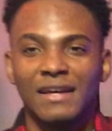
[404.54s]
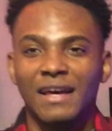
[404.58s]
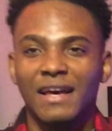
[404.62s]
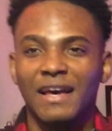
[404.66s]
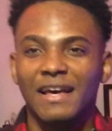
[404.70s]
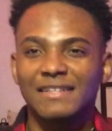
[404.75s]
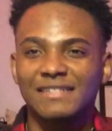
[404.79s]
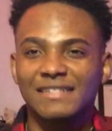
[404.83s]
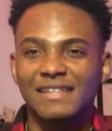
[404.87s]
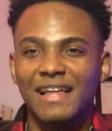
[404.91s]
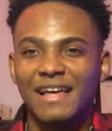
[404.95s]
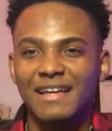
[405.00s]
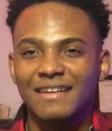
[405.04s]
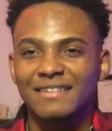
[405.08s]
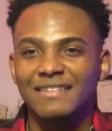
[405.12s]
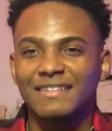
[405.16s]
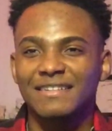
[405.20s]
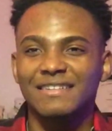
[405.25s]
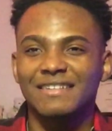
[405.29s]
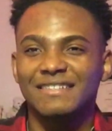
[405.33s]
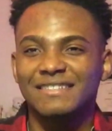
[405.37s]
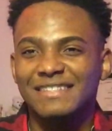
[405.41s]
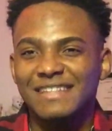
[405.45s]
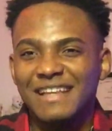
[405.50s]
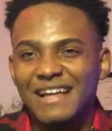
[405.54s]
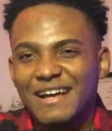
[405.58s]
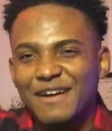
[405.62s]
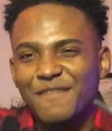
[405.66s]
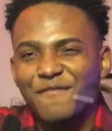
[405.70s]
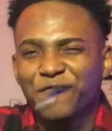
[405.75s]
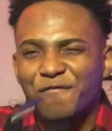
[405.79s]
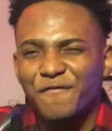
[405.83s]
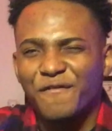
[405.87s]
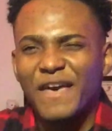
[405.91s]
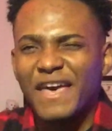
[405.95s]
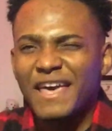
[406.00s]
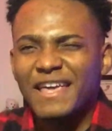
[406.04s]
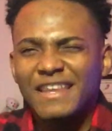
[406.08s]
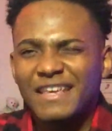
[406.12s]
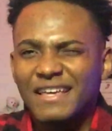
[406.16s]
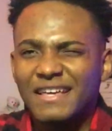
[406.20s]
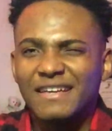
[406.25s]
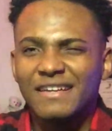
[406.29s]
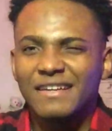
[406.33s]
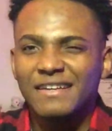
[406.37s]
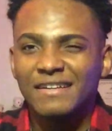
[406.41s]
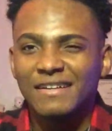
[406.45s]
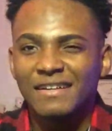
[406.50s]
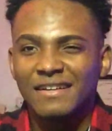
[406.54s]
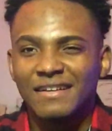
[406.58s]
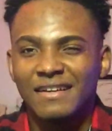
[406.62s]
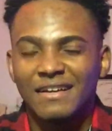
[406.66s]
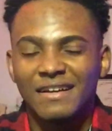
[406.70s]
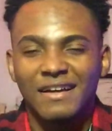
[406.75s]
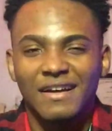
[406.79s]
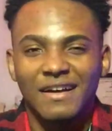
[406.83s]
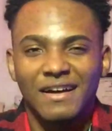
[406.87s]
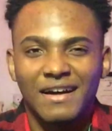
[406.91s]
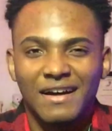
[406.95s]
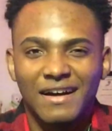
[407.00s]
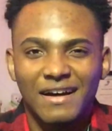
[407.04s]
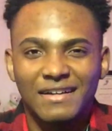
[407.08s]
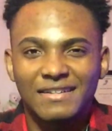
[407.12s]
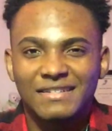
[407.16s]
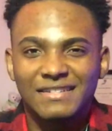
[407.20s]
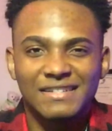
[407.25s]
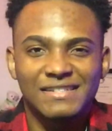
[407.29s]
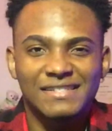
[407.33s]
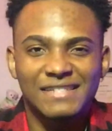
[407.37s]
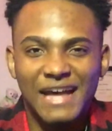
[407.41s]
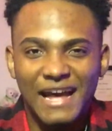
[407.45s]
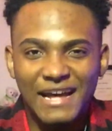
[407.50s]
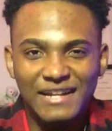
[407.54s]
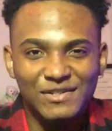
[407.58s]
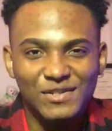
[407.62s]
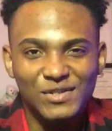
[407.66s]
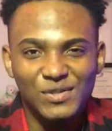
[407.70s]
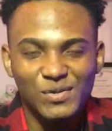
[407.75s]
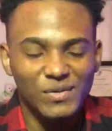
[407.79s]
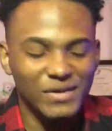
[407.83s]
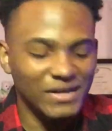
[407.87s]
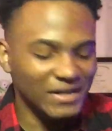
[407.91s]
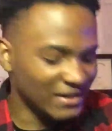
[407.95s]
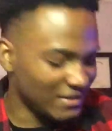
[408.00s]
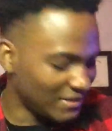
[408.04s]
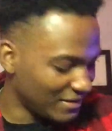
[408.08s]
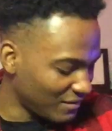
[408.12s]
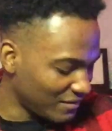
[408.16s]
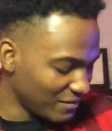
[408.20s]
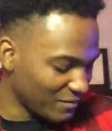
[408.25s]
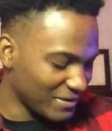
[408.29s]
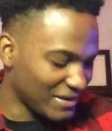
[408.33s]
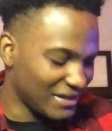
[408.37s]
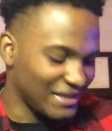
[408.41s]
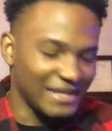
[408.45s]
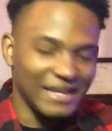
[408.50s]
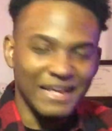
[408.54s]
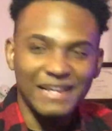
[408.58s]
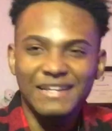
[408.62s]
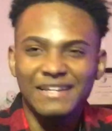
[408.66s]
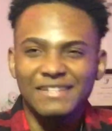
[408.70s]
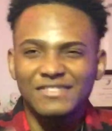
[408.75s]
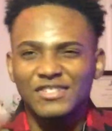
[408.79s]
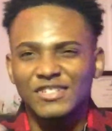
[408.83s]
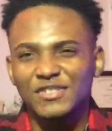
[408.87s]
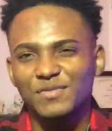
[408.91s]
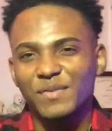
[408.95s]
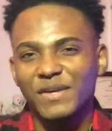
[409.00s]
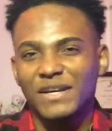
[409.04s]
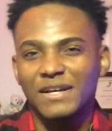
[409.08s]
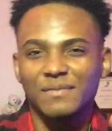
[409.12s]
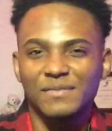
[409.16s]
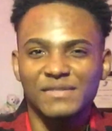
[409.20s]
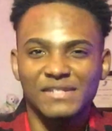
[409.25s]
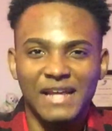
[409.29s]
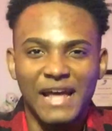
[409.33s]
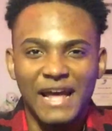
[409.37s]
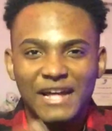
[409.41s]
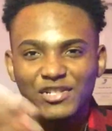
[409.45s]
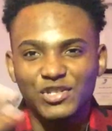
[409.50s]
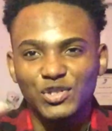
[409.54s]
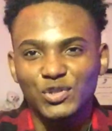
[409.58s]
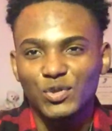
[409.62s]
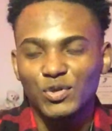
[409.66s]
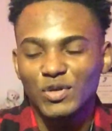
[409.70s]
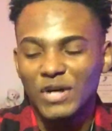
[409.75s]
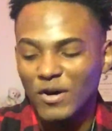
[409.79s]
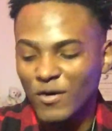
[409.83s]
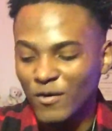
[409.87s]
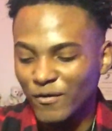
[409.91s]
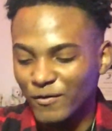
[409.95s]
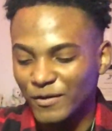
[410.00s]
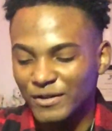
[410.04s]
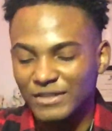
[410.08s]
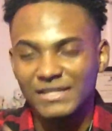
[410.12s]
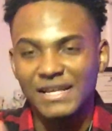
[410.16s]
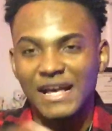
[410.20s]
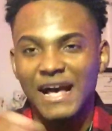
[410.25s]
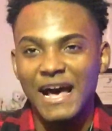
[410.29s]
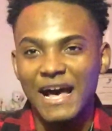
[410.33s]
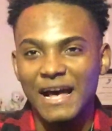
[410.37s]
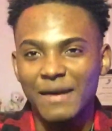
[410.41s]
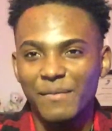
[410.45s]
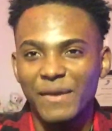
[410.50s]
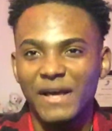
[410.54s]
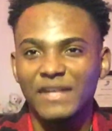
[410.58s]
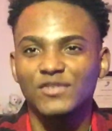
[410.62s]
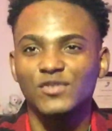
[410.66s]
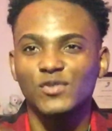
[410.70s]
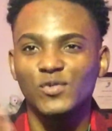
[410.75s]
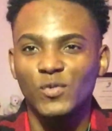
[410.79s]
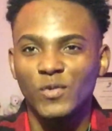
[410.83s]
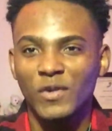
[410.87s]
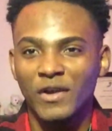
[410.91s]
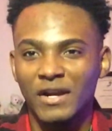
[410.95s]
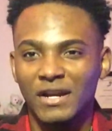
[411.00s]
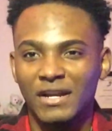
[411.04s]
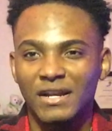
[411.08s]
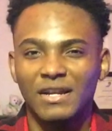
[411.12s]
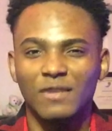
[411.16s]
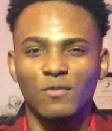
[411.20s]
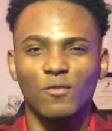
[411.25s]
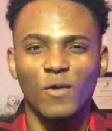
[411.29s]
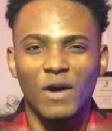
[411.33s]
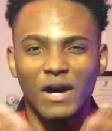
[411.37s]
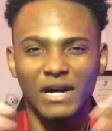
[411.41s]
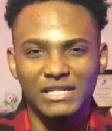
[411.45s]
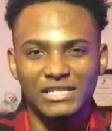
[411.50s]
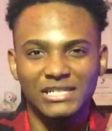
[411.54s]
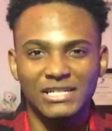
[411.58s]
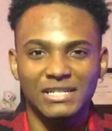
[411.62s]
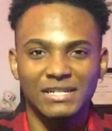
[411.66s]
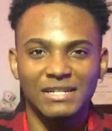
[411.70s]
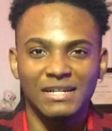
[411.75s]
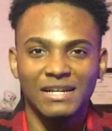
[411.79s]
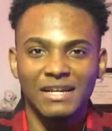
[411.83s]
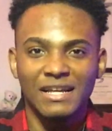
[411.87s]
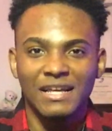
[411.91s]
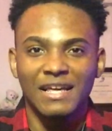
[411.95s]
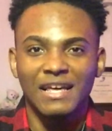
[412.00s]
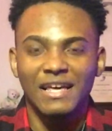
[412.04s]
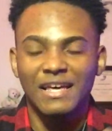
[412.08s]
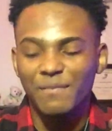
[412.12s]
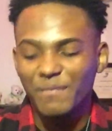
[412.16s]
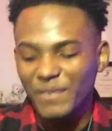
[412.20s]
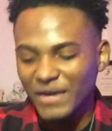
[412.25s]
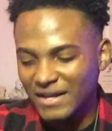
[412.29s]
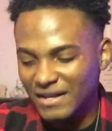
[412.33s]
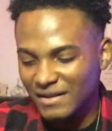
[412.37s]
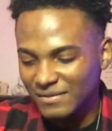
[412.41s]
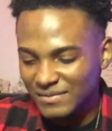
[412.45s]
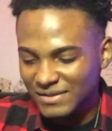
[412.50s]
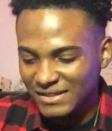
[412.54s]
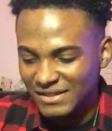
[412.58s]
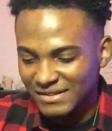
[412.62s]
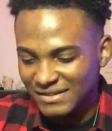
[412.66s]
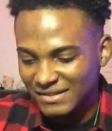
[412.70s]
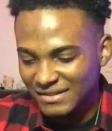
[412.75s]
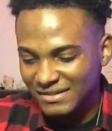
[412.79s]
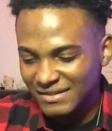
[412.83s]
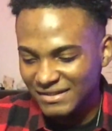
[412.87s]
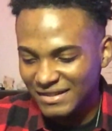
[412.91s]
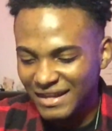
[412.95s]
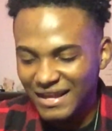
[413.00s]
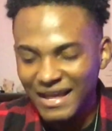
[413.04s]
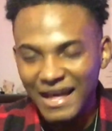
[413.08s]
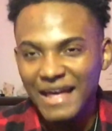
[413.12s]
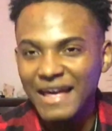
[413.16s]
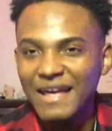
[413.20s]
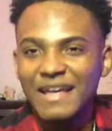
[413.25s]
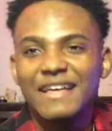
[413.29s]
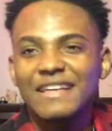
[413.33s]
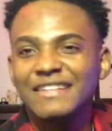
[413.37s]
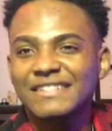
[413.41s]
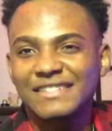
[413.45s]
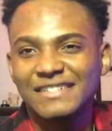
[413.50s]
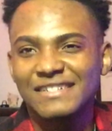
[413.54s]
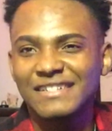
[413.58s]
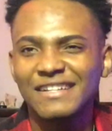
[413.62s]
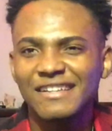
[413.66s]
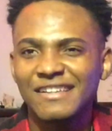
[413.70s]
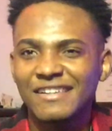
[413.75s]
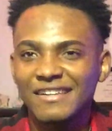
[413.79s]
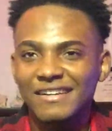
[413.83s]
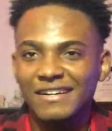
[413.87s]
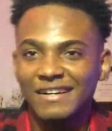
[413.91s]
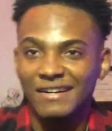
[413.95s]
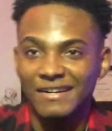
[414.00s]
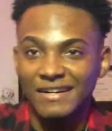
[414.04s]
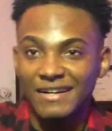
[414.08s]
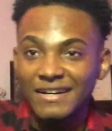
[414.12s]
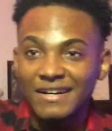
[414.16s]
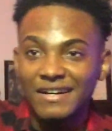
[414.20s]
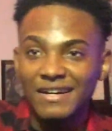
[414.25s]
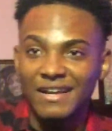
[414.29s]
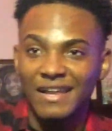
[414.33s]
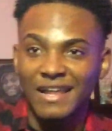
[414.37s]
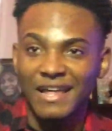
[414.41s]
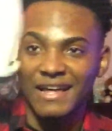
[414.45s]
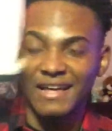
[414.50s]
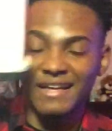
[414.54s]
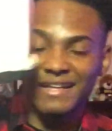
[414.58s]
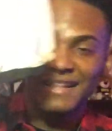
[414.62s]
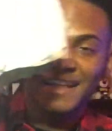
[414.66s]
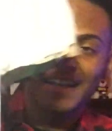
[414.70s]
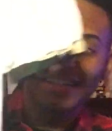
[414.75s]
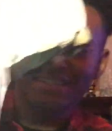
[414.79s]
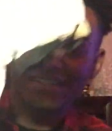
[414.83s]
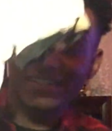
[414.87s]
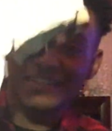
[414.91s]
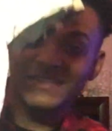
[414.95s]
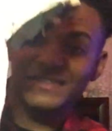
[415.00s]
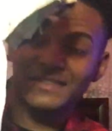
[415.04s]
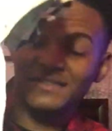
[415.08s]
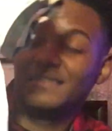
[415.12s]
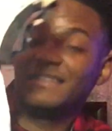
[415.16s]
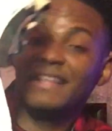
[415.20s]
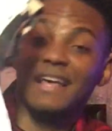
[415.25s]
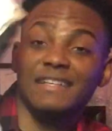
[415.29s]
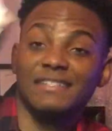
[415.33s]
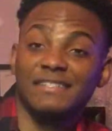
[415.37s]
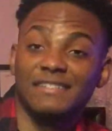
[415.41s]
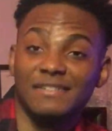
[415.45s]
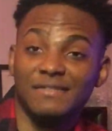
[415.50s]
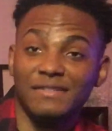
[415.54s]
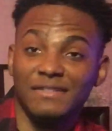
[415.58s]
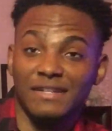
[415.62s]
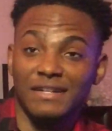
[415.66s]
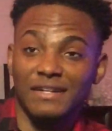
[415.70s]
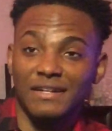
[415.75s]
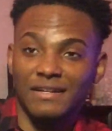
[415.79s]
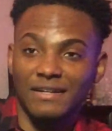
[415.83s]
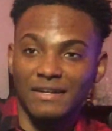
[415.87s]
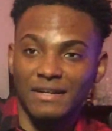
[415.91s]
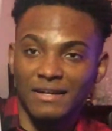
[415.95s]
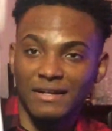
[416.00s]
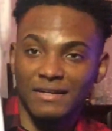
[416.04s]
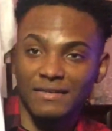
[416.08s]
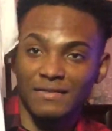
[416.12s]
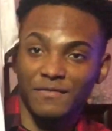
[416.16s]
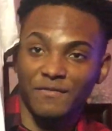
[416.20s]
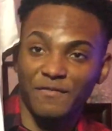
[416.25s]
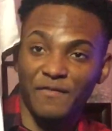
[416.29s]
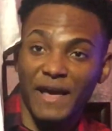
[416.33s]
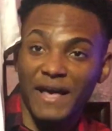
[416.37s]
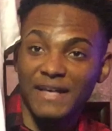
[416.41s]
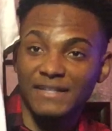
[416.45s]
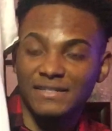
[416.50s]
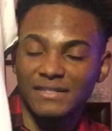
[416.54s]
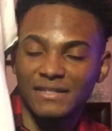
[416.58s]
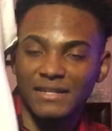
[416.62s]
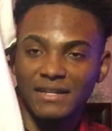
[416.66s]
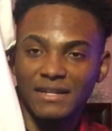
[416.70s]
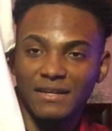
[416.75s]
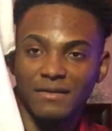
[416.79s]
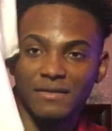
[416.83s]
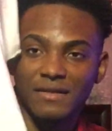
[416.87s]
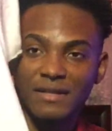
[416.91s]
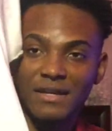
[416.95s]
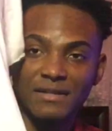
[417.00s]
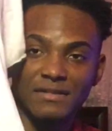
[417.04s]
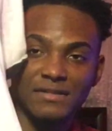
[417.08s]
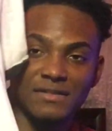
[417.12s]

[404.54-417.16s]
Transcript: it's like a fading design to it, and it just becomes natural over time as you wear it and wash it. It becomes this, it still look good. Like that's the fascinating thing